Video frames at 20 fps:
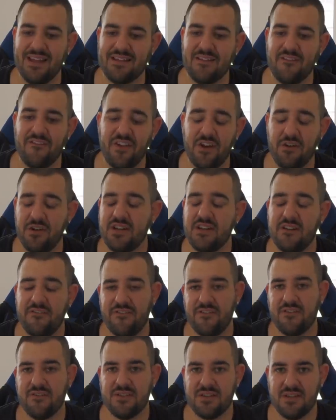a very
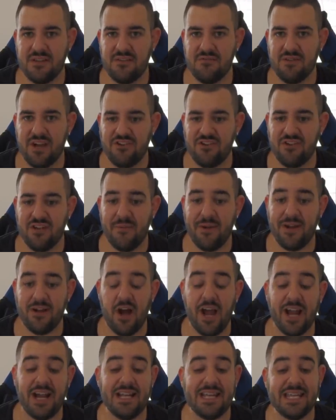difficult situation.
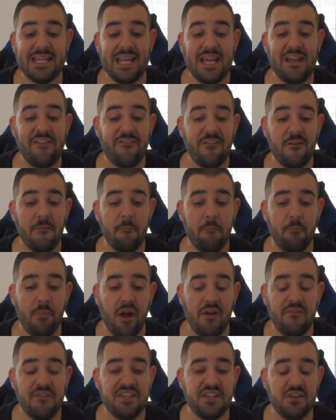I could see from
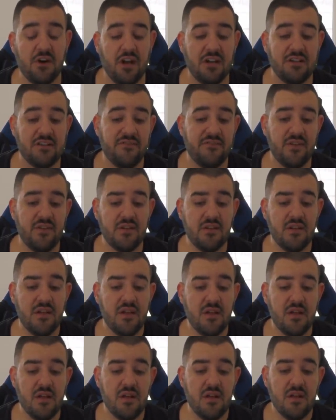both sides of it.
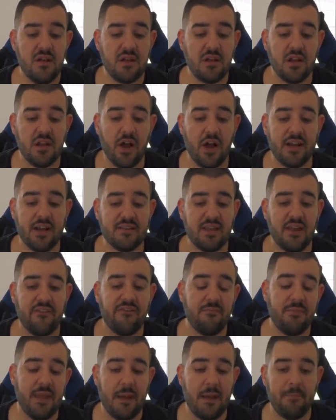I could see
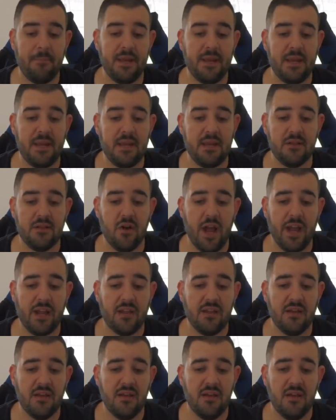from Nappy, like,
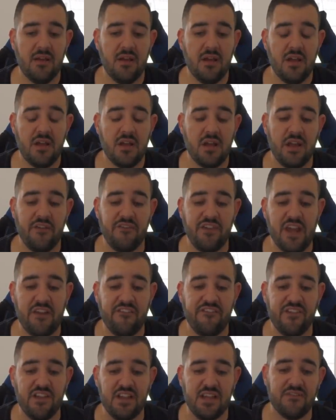if you have
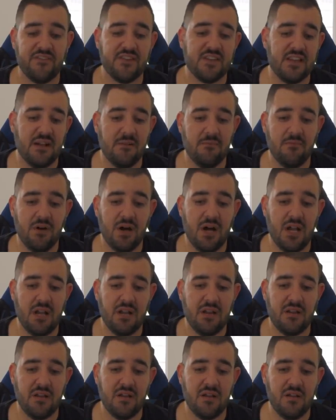feelings for
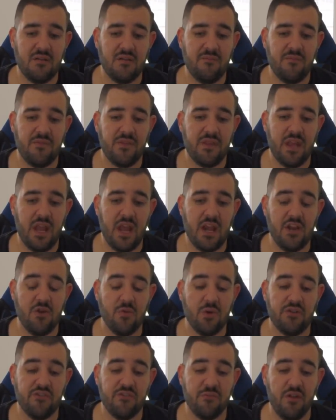someone and you
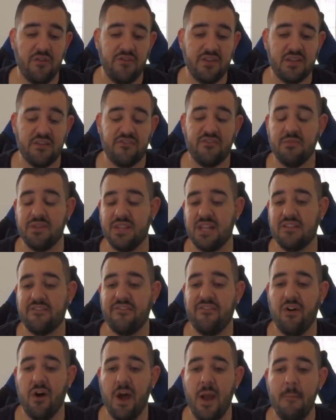want to remove yourself from it, that's
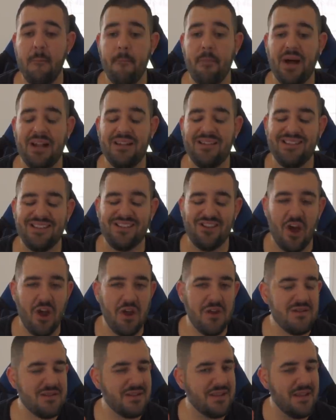fine. But
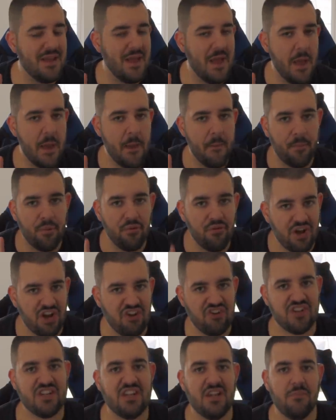don't
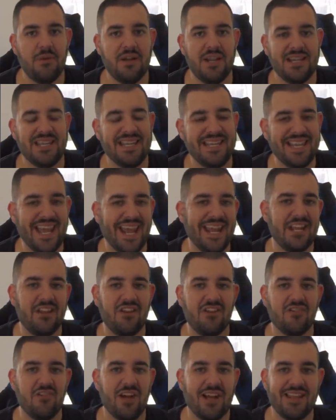pressure someone into dating
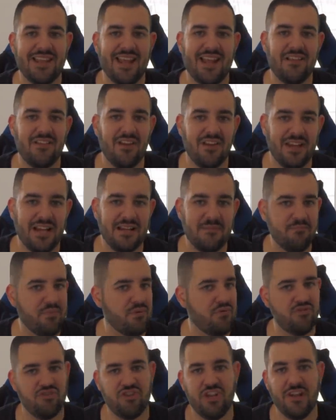you like that, though. That's
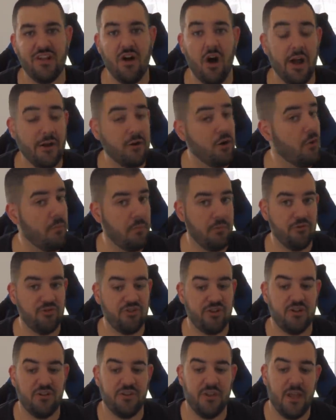bullshit. I call bullshit
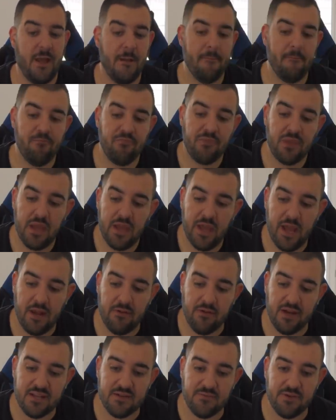on that.
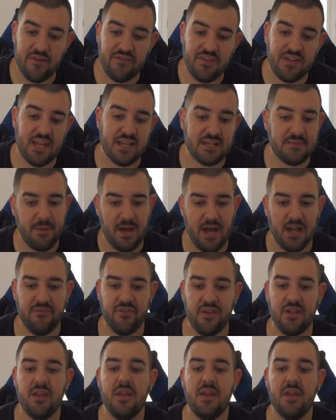Anyway, so we have the next part of it.